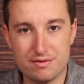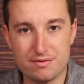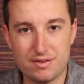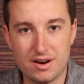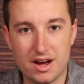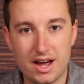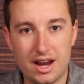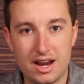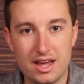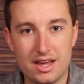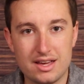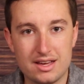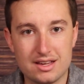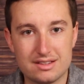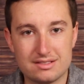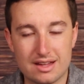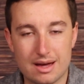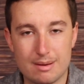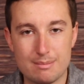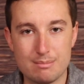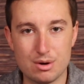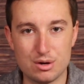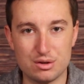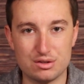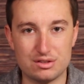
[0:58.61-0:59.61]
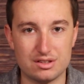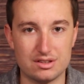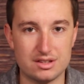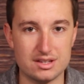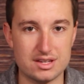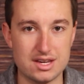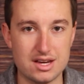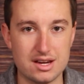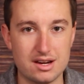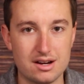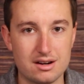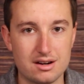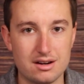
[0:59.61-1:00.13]
Friday is that most of the
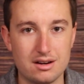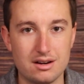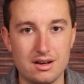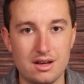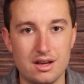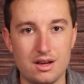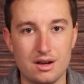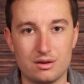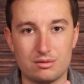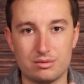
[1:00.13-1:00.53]
year,